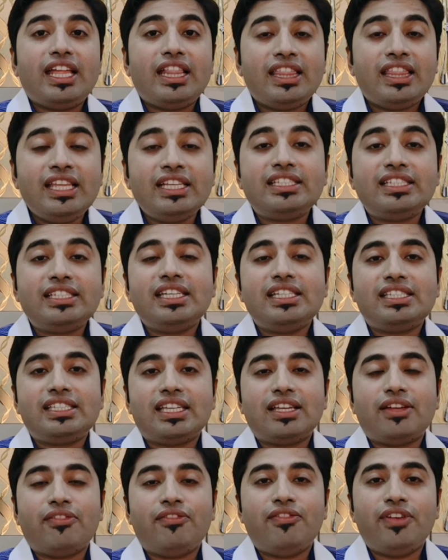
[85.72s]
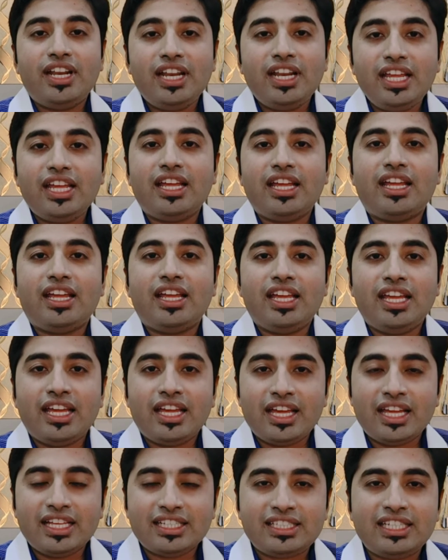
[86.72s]
this is a very
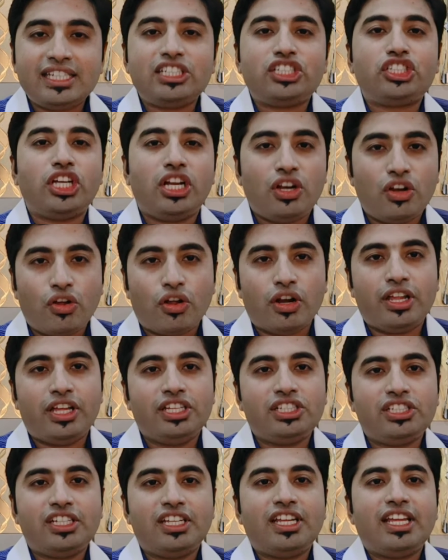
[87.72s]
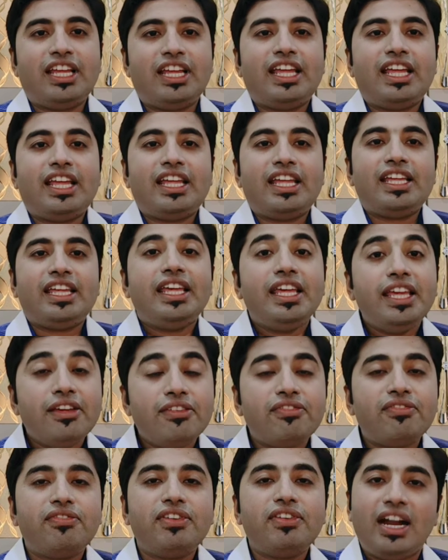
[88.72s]
essential knowledge.
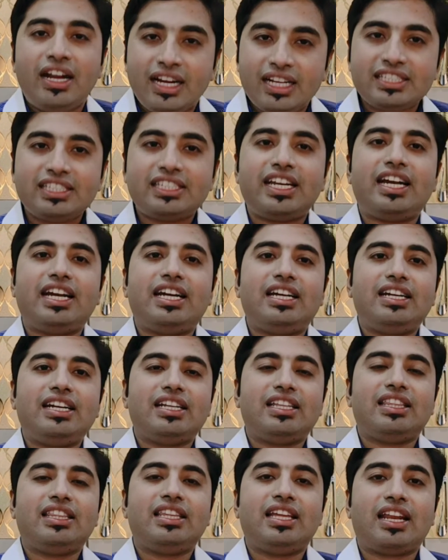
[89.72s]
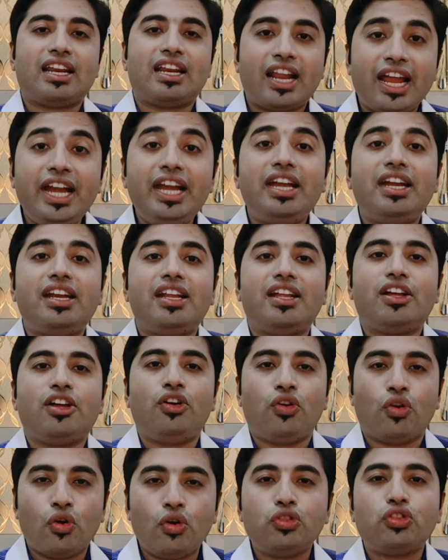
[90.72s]
If we understand the right
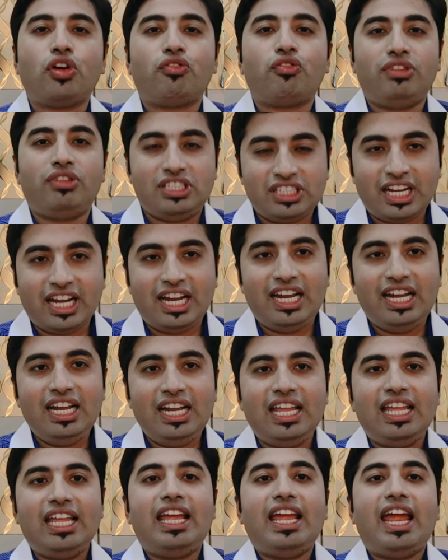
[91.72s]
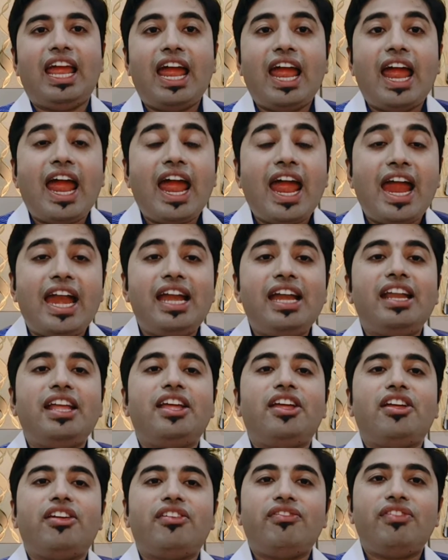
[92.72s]
growth of the child and
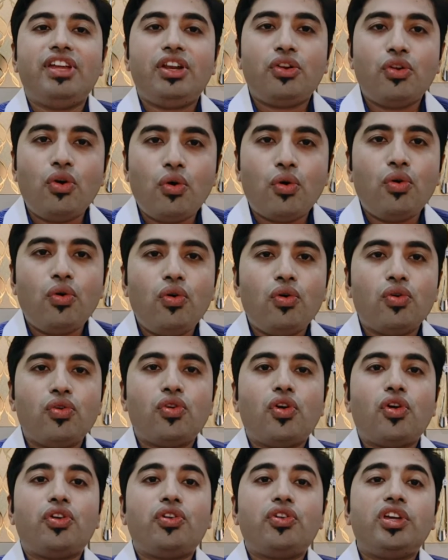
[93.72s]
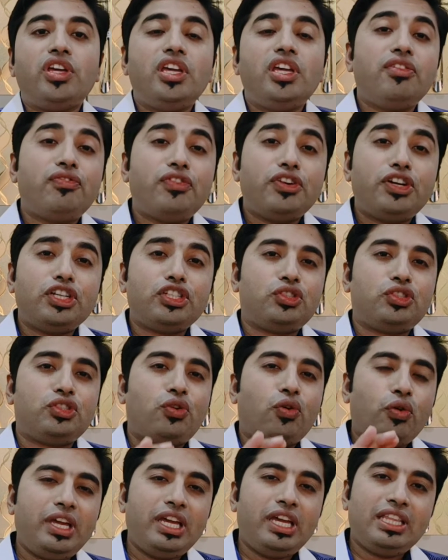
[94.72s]
we know if it is
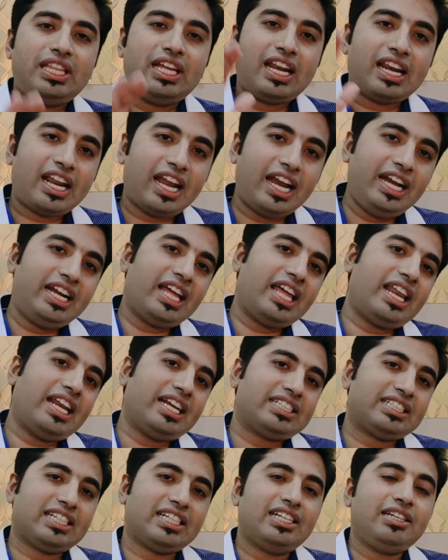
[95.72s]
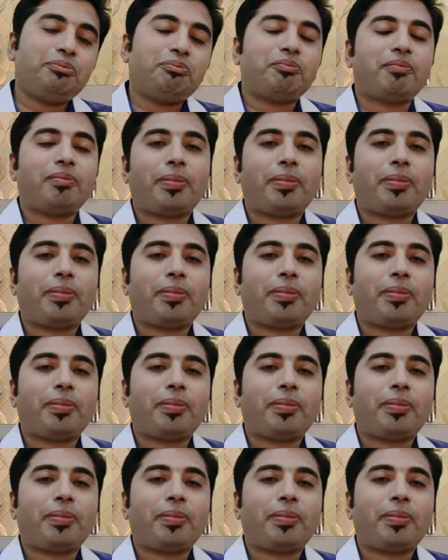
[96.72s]
going in the right direction,